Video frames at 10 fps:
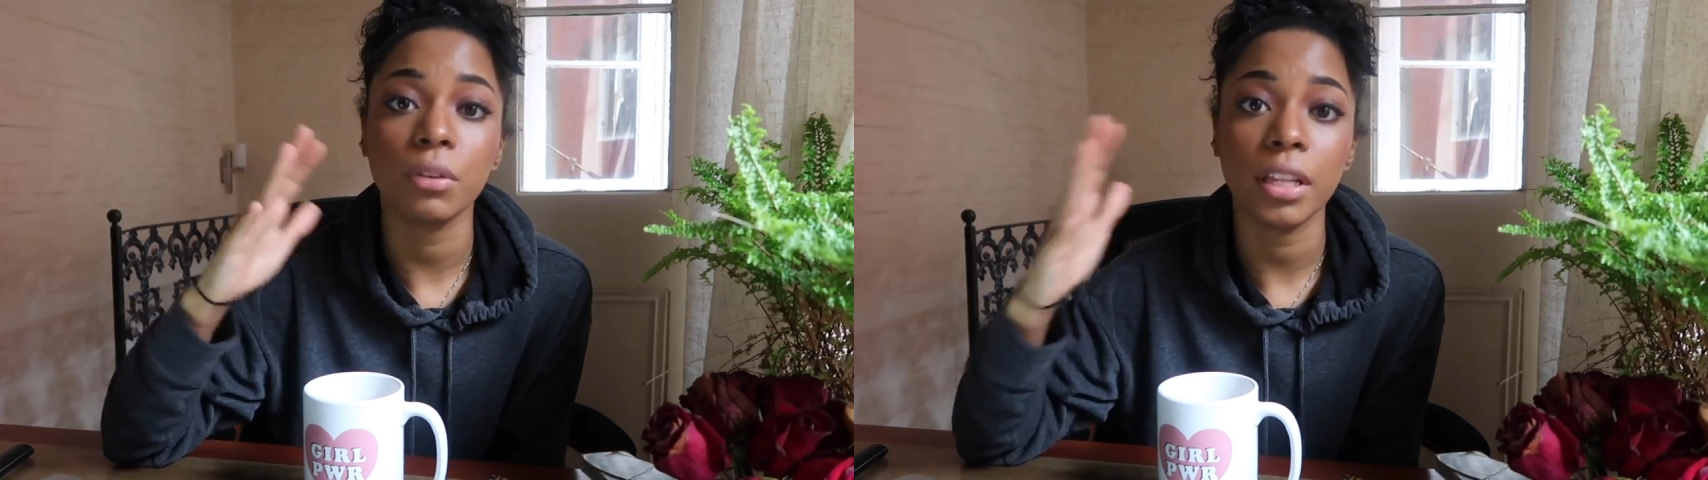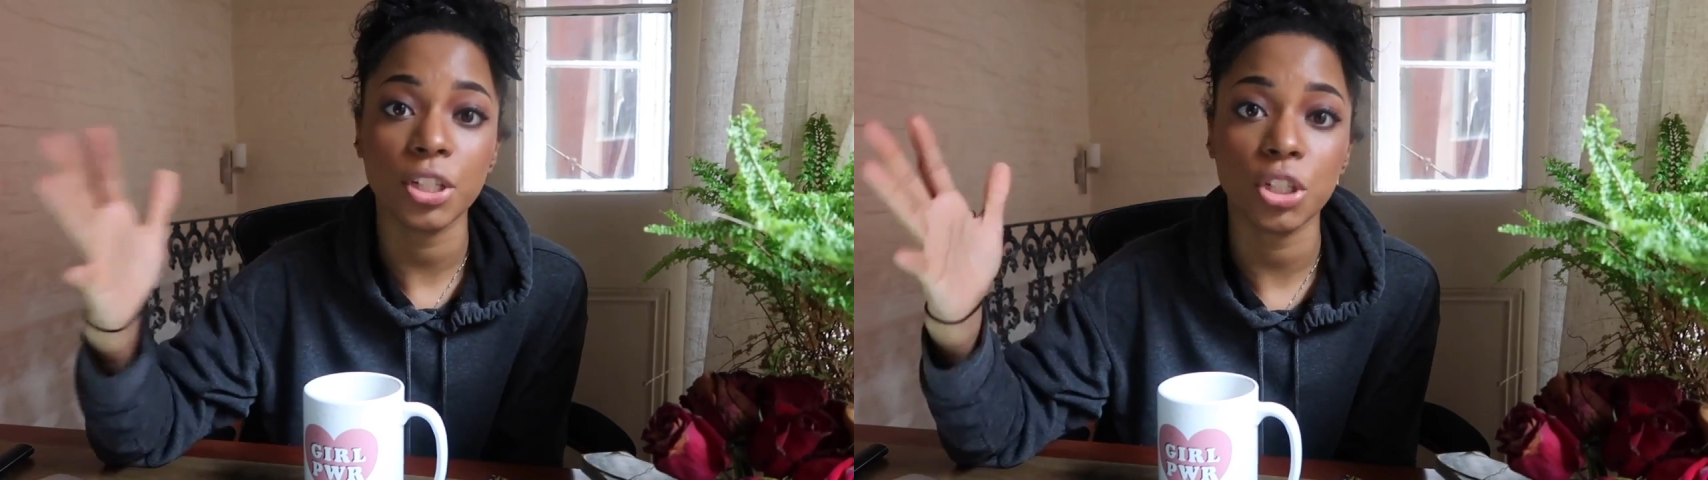
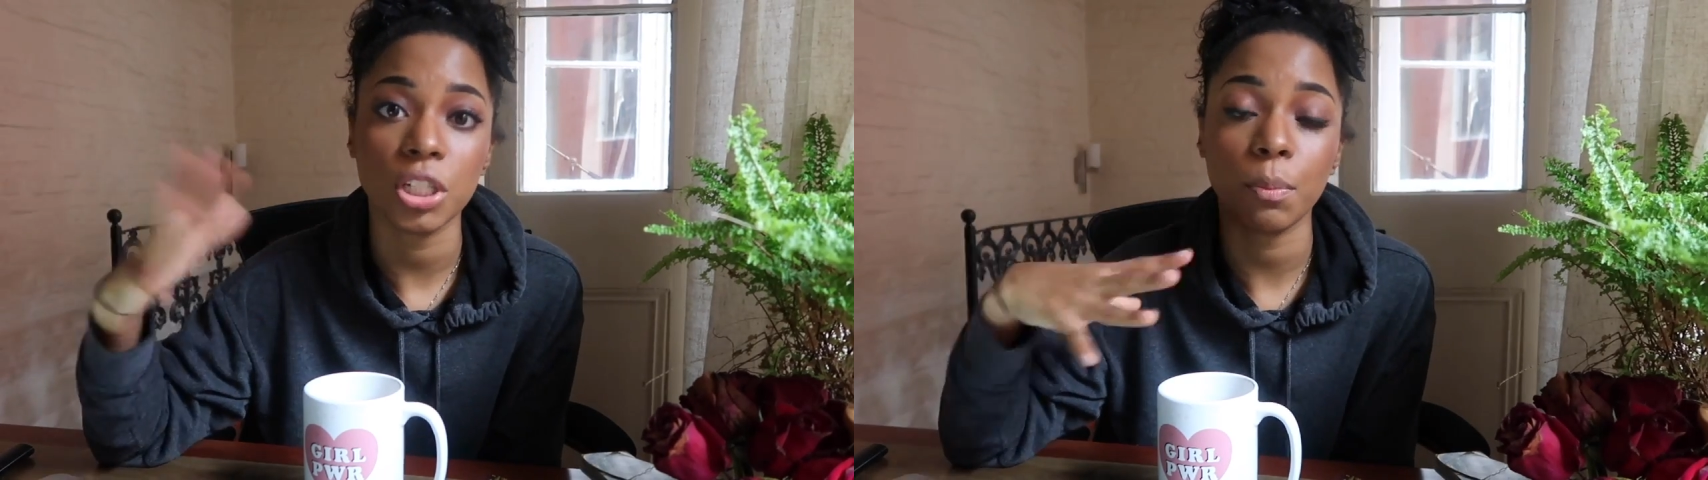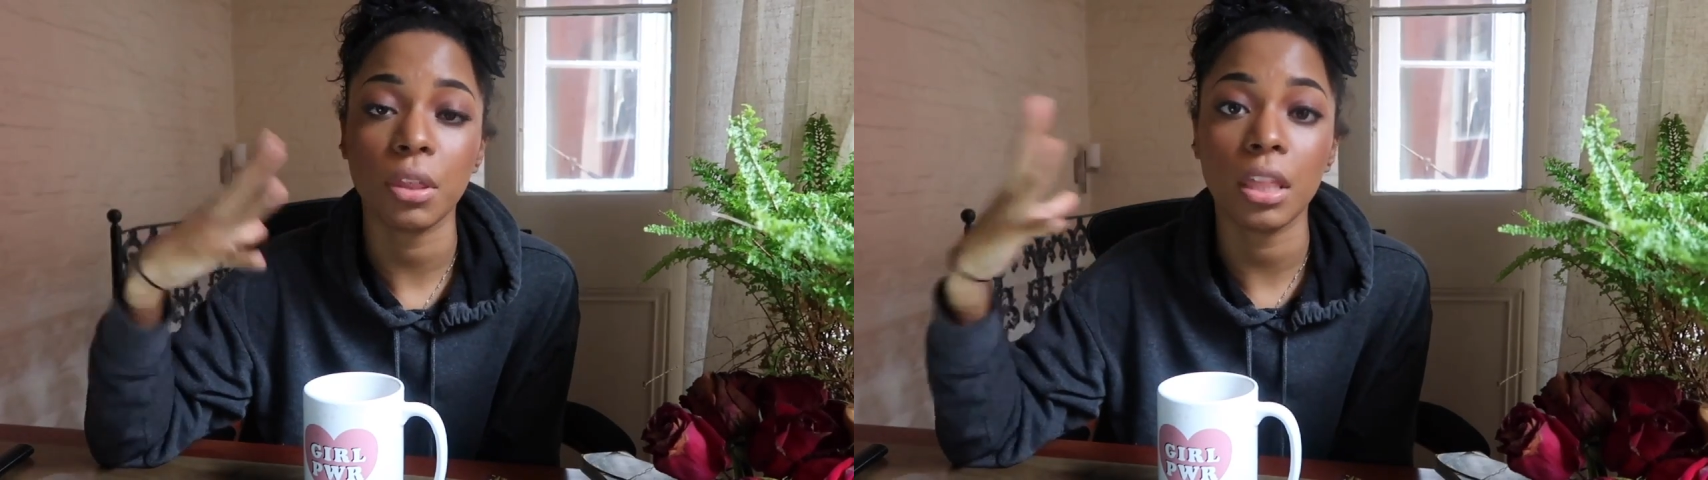
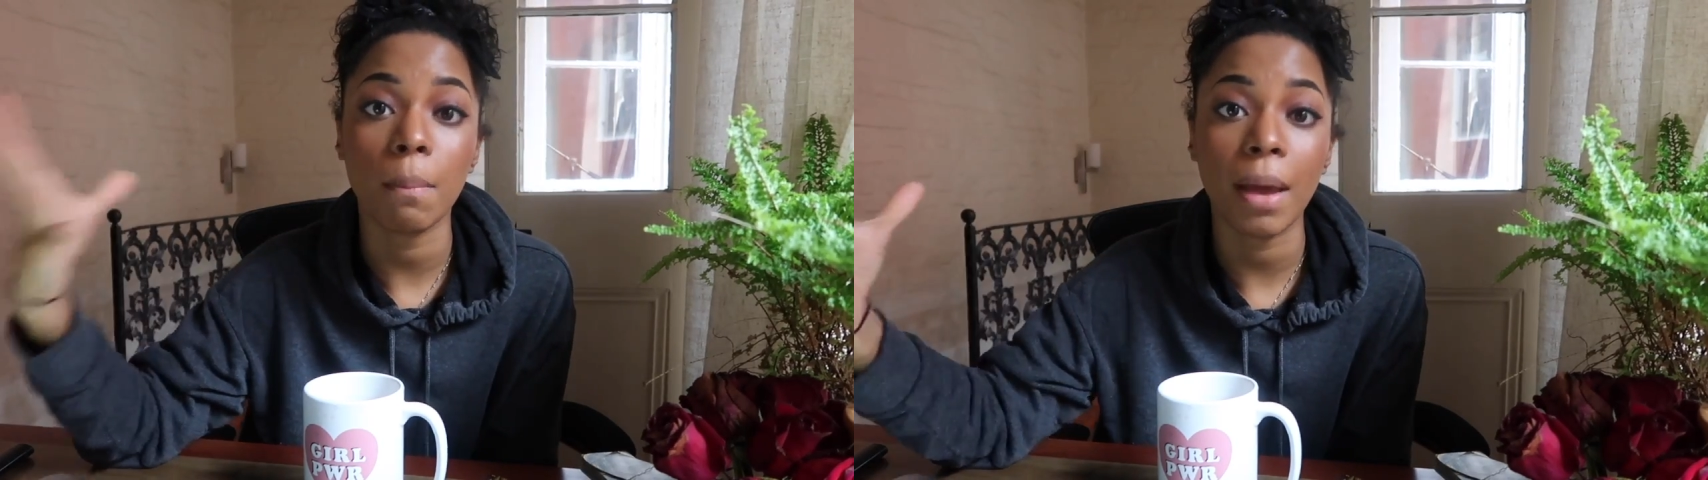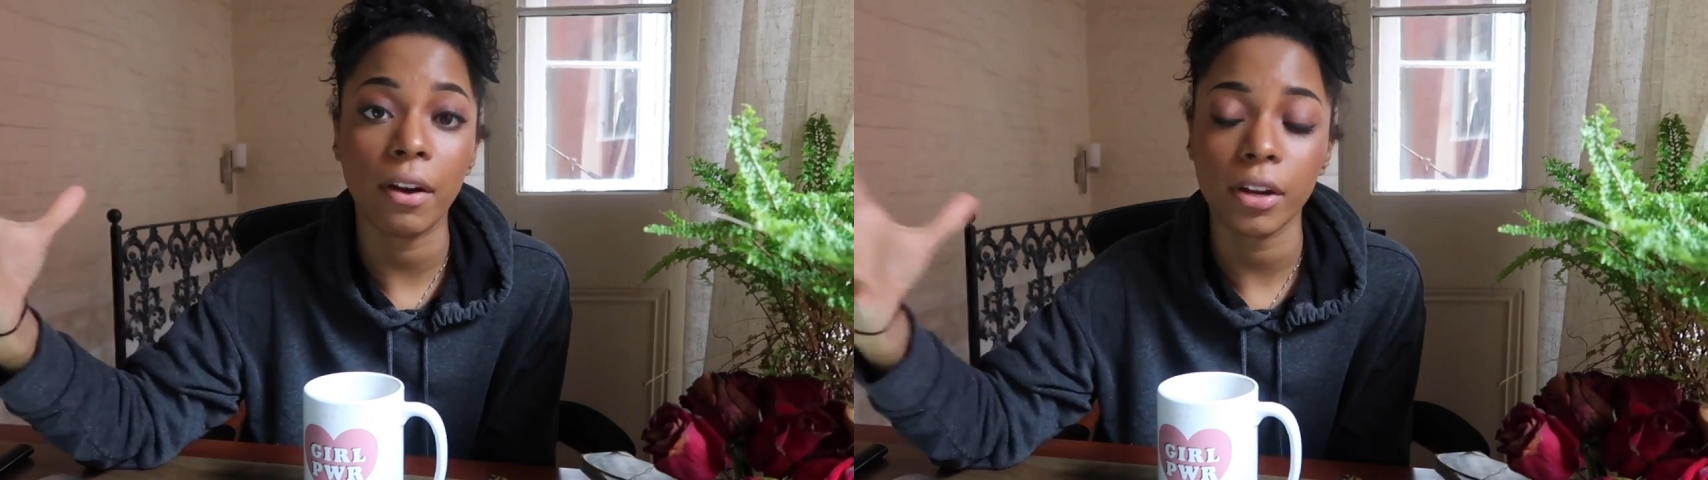relationship, within the
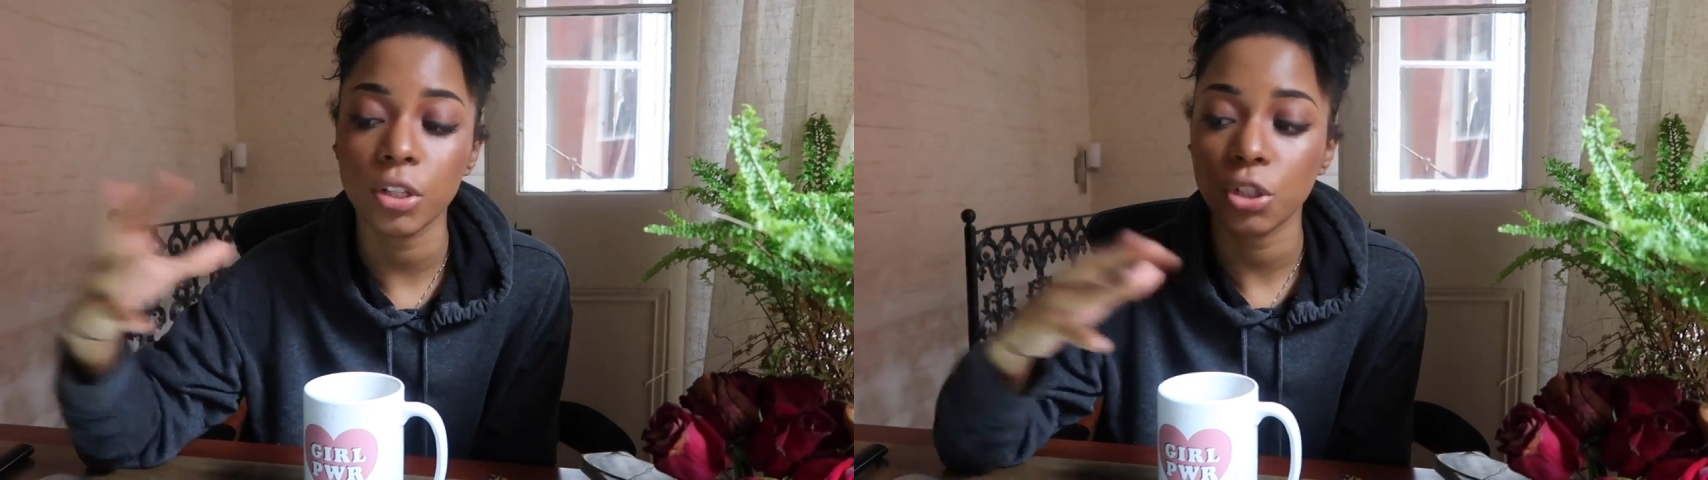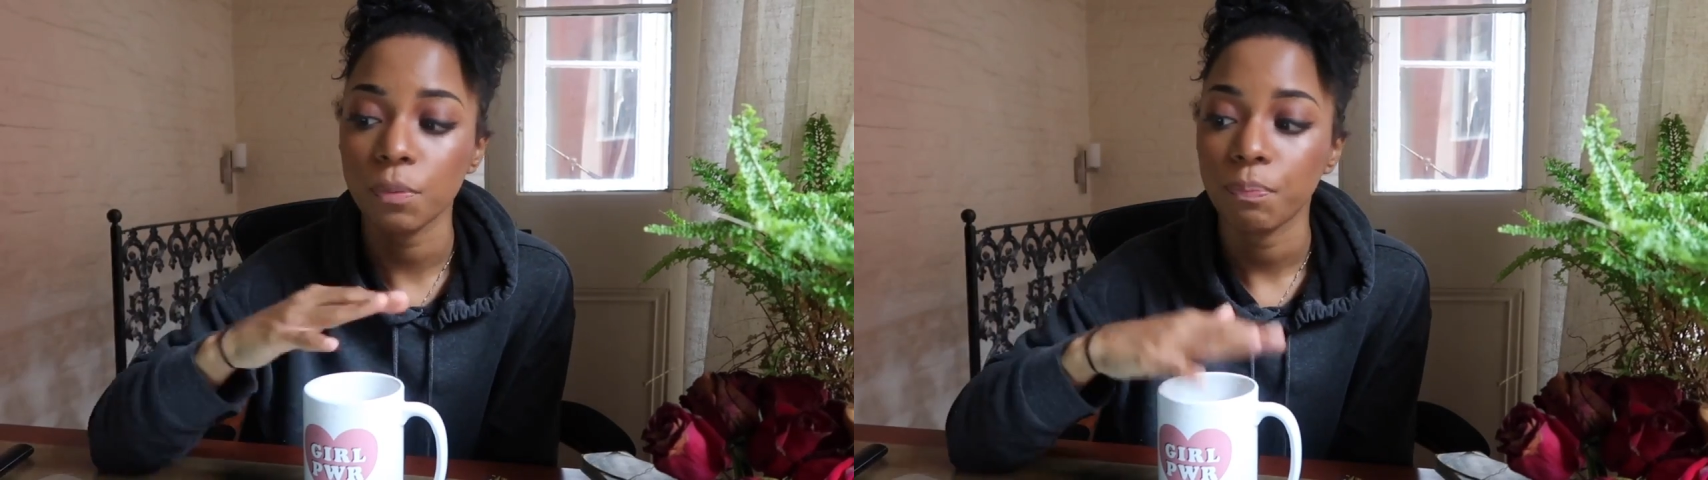
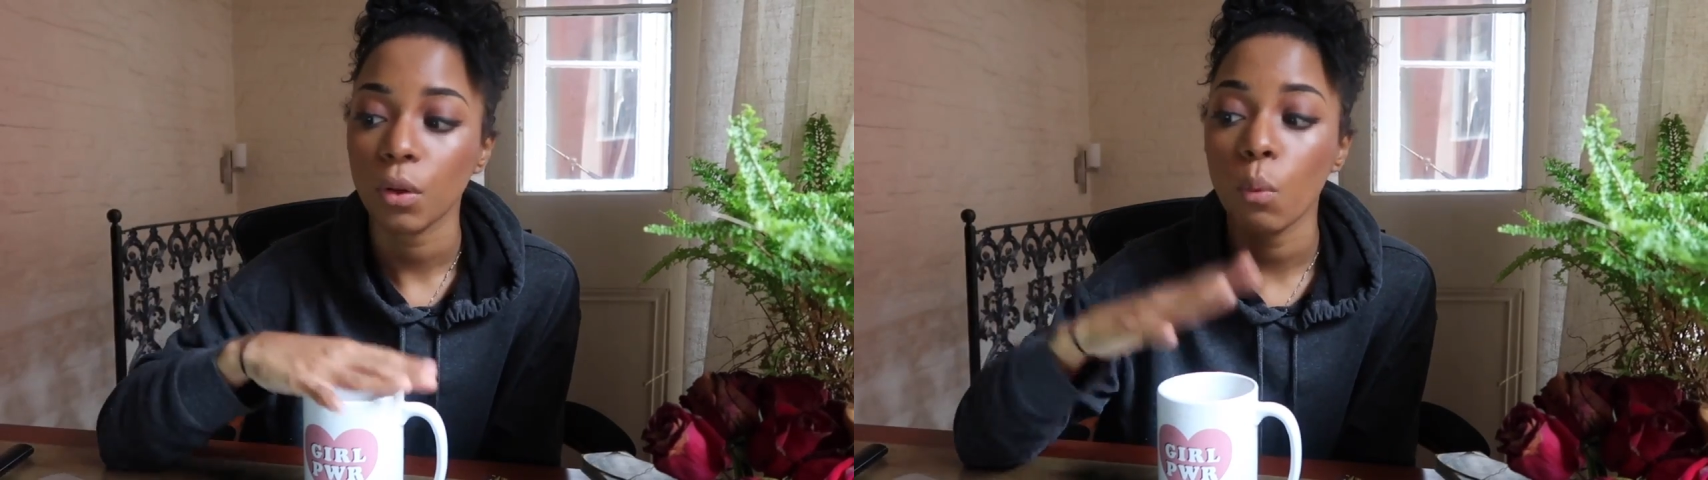marriage.